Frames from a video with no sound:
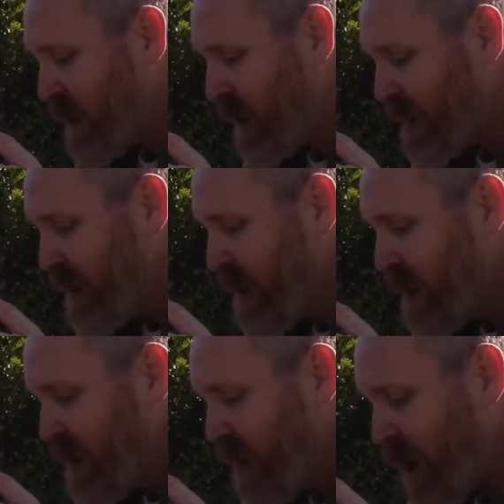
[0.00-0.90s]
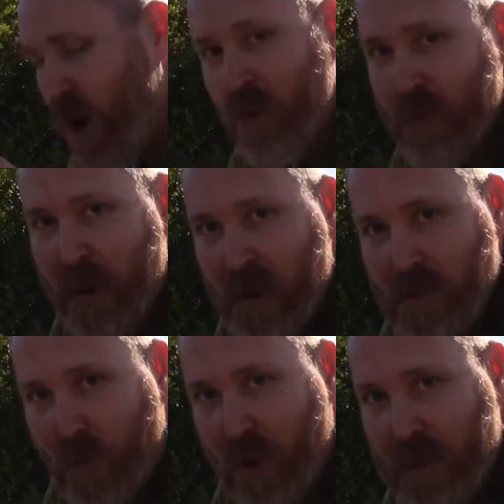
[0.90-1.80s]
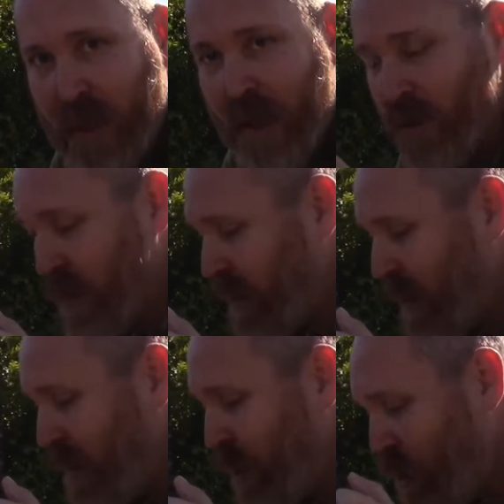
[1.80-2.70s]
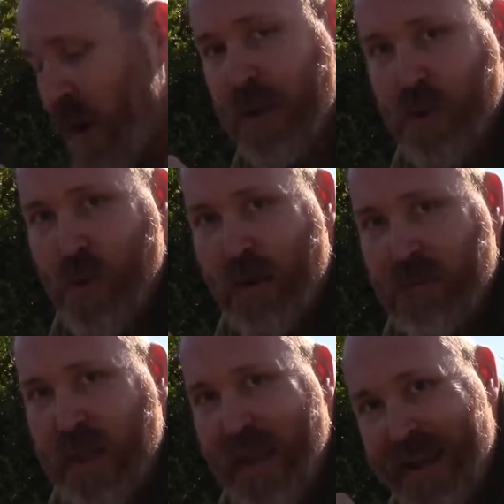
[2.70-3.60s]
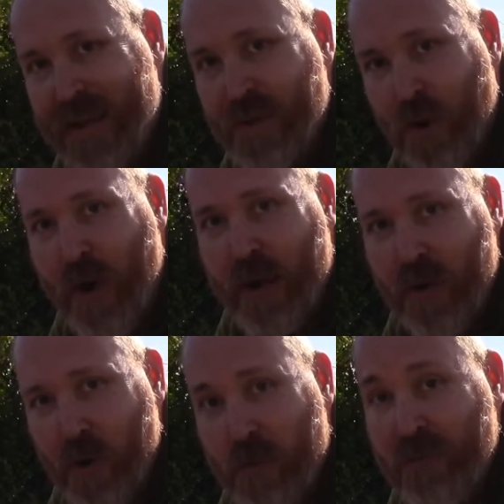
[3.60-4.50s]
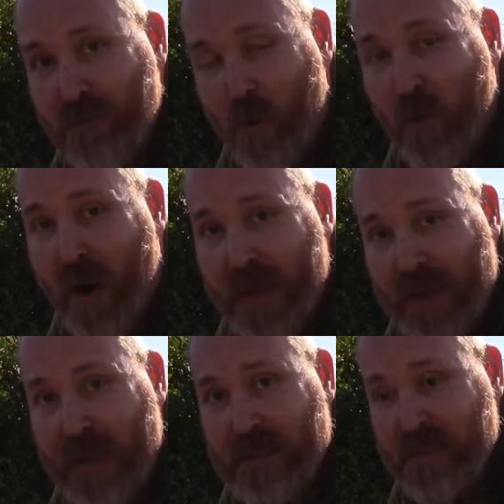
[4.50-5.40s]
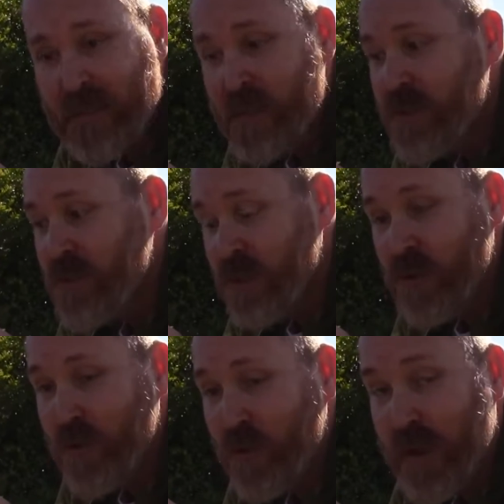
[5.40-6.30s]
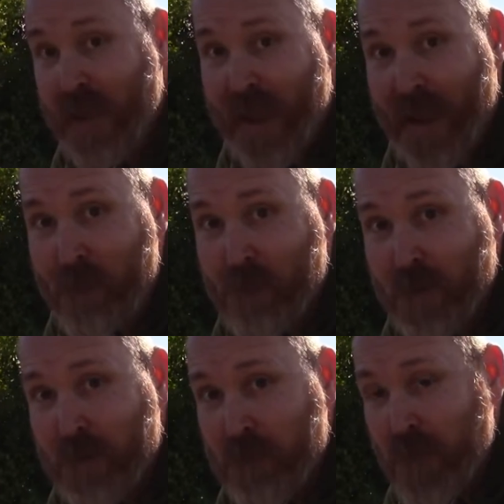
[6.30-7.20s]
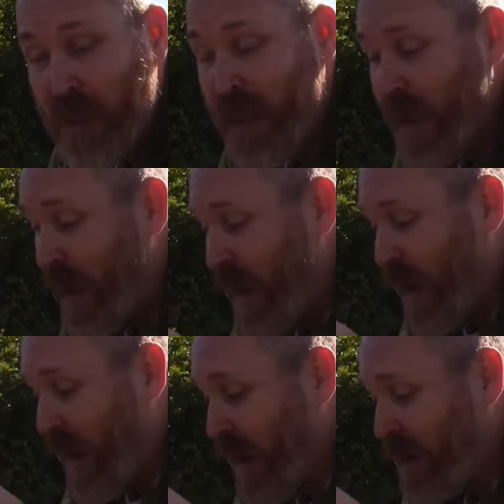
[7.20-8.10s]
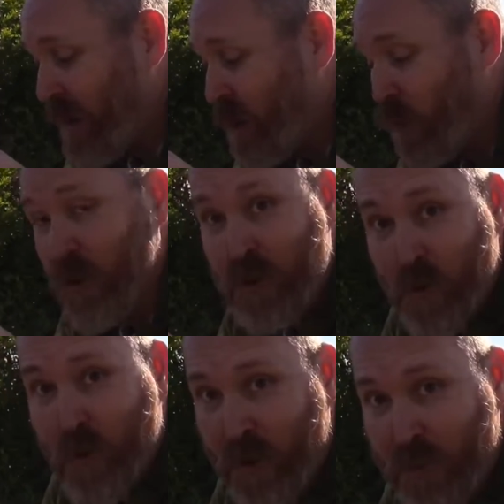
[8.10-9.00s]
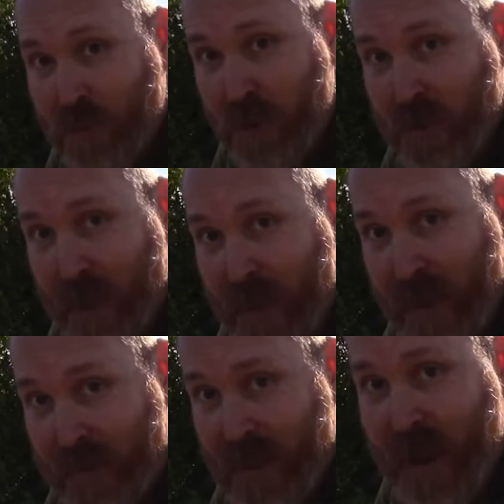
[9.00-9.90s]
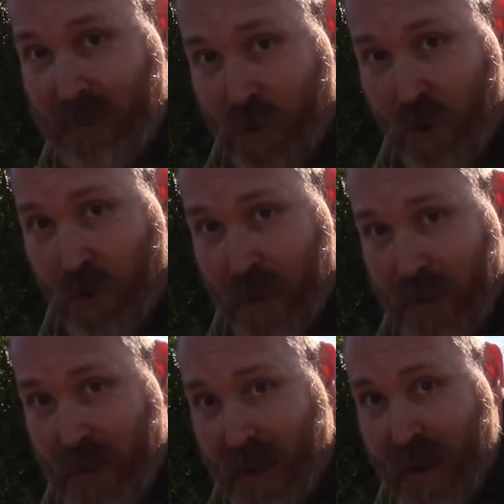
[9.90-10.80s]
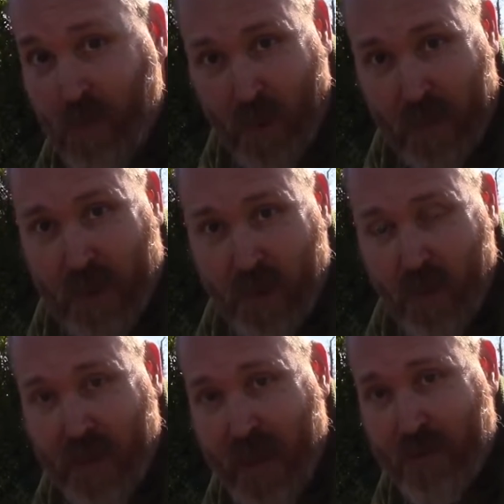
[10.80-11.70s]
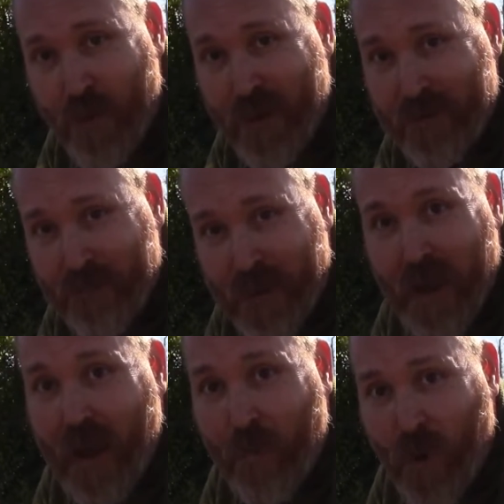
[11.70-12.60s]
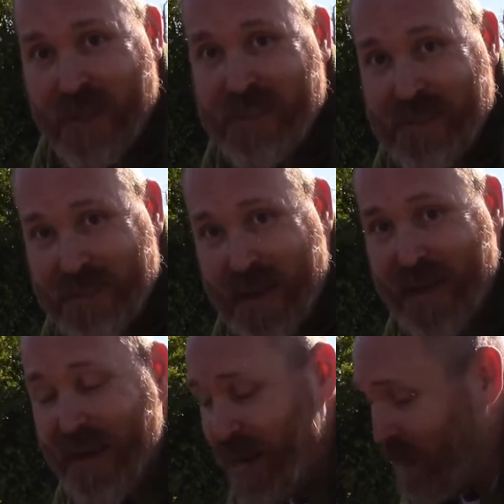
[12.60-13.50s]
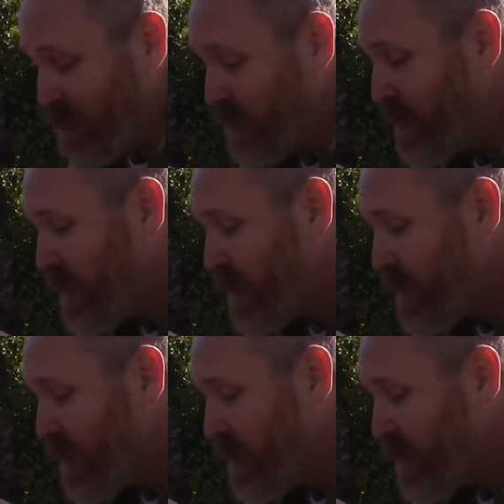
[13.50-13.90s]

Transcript: got all the bugs worked out and I know how to do everything I need to know how to do before I get to the camp and we're doing Winter Field Day, and then I have to learn it. And what am I doing at that point? I'm wasting time.